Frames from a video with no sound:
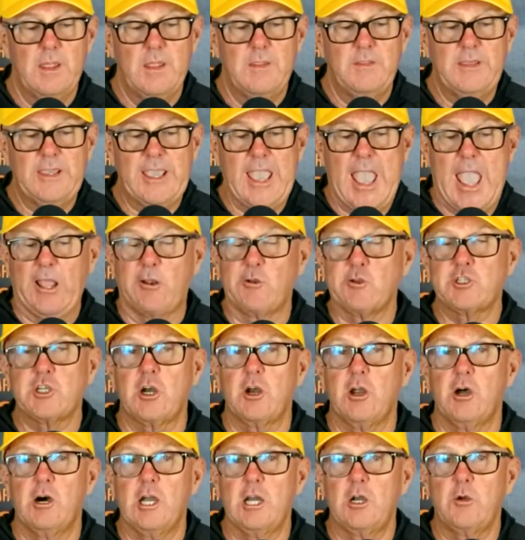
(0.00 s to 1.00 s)
the anglers
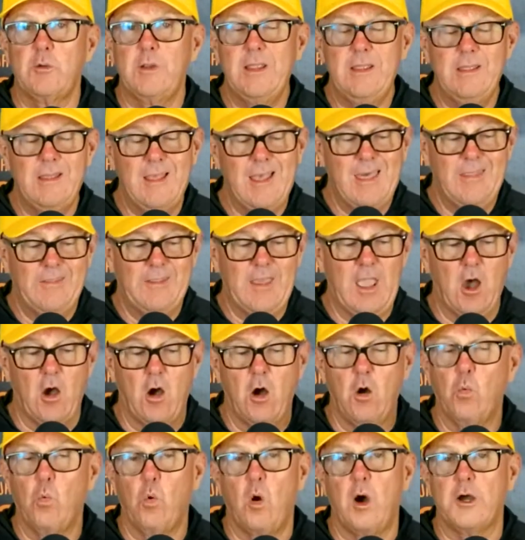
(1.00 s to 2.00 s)
are hungry, they
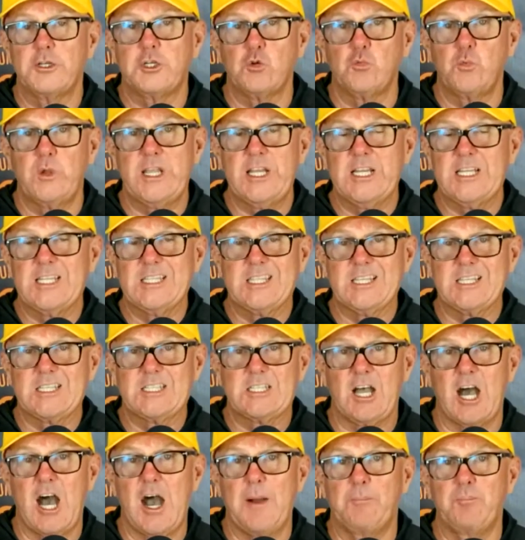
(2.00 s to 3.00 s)
all want to reach the
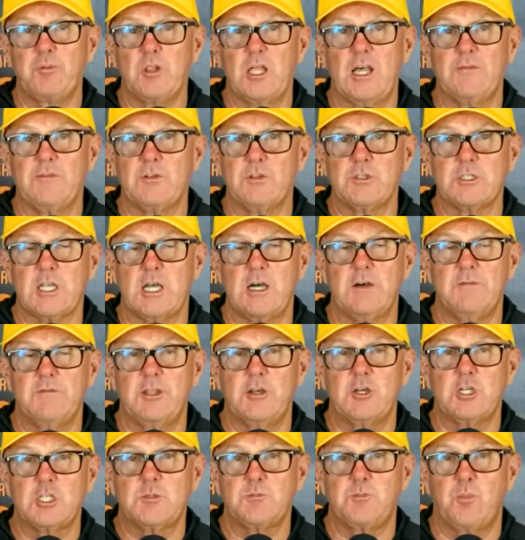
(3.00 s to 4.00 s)
top levels of
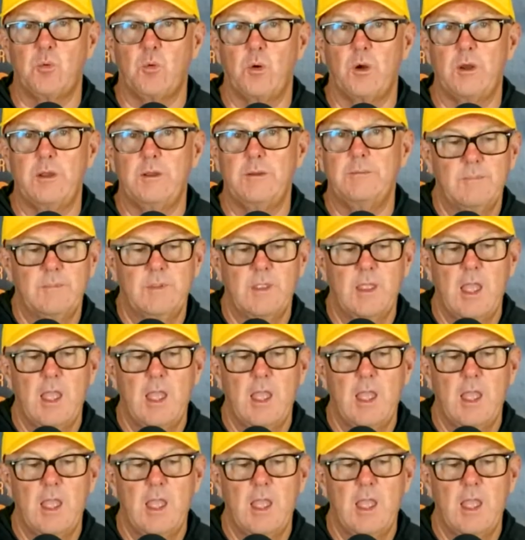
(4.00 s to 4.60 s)
their sport,